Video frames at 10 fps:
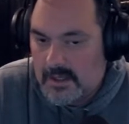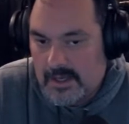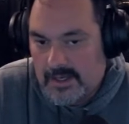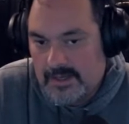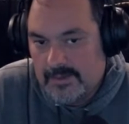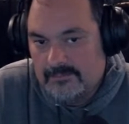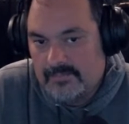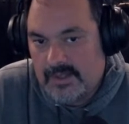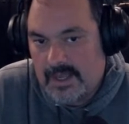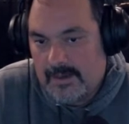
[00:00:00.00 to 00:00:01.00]
Um,
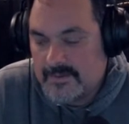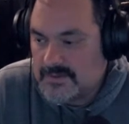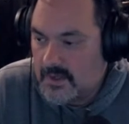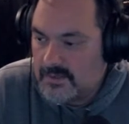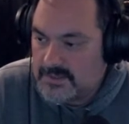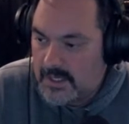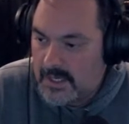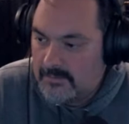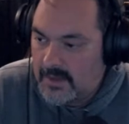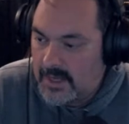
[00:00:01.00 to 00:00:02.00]
it happens all the
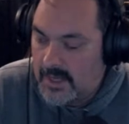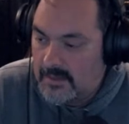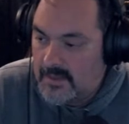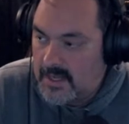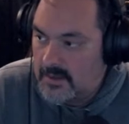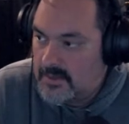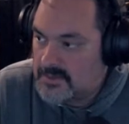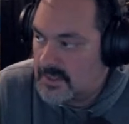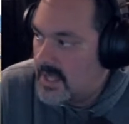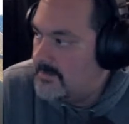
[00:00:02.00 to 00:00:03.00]
time, and they,
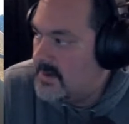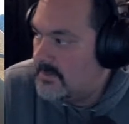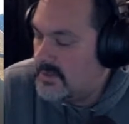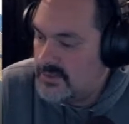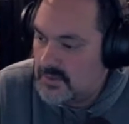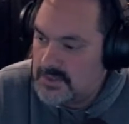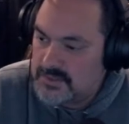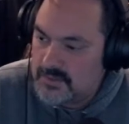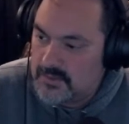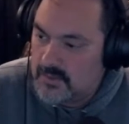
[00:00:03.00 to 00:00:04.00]
there's a lot of people that do it
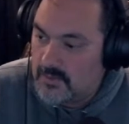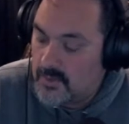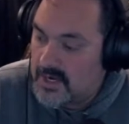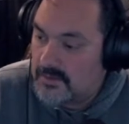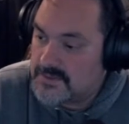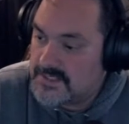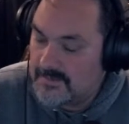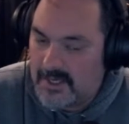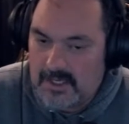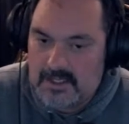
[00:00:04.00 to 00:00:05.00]
to a regular
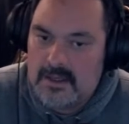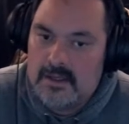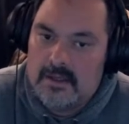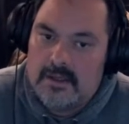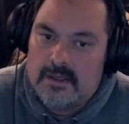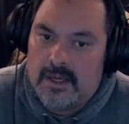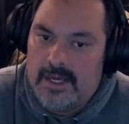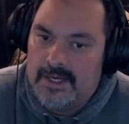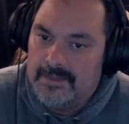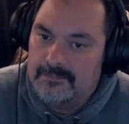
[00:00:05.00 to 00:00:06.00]
semi.
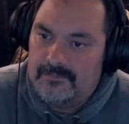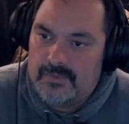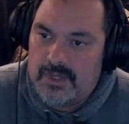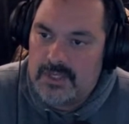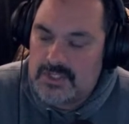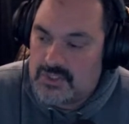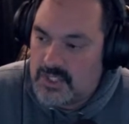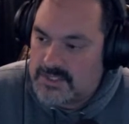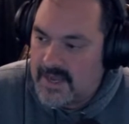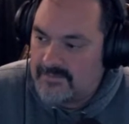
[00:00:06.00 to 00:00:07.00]
Um, you
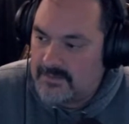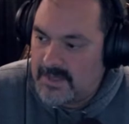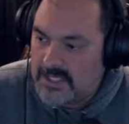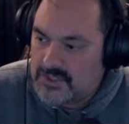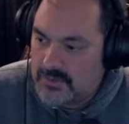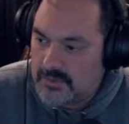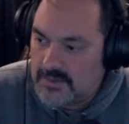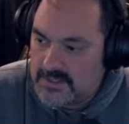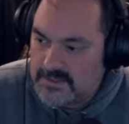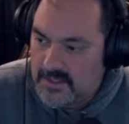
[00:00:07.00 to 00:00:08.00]
just have to make sure
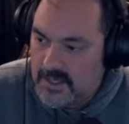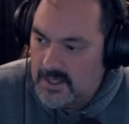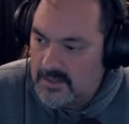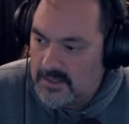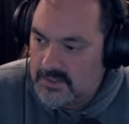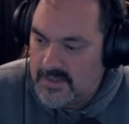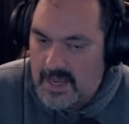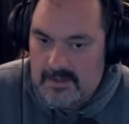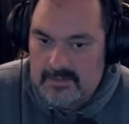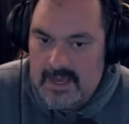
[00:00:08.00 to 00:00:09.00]
that uh,
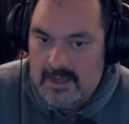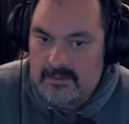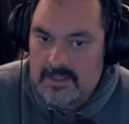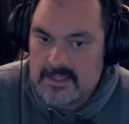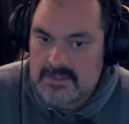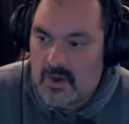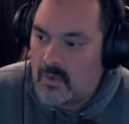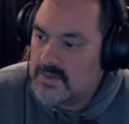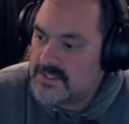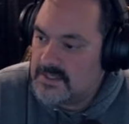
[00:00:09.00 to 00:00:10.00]
that that is
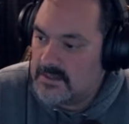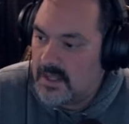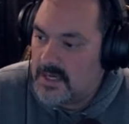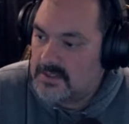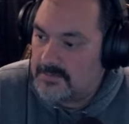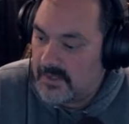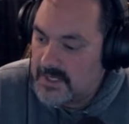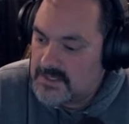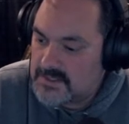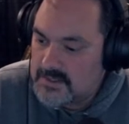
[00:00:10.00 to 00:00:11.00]
always in locked
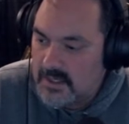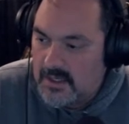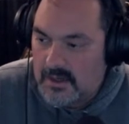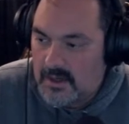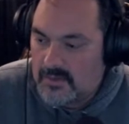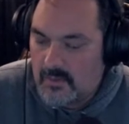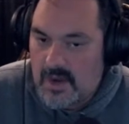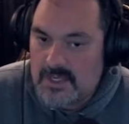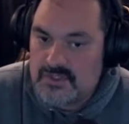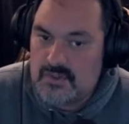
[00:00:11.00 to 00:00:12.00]
place.
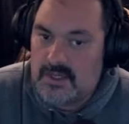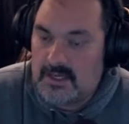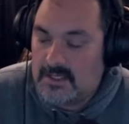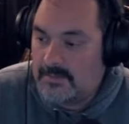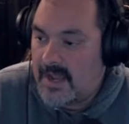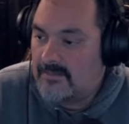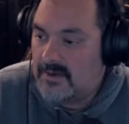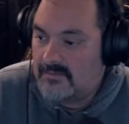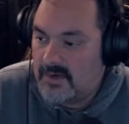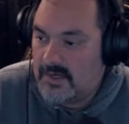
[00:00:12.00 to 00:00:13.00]
Otherwise, you could end up
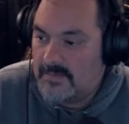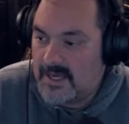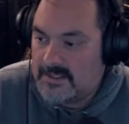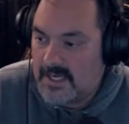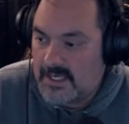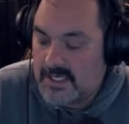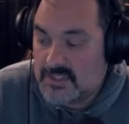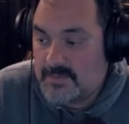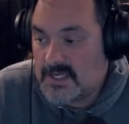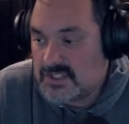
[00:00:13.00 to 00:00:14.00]
having a very bad day,
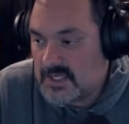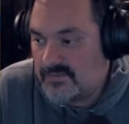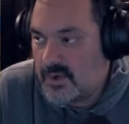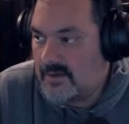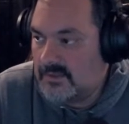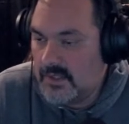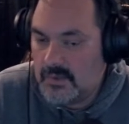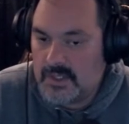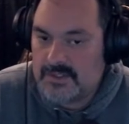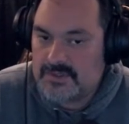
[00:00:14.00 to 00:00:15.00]
especially if you have a
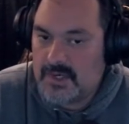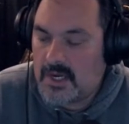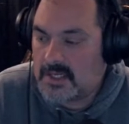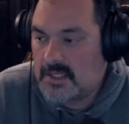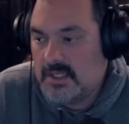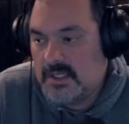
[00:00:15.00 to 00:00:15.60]
load on the truck.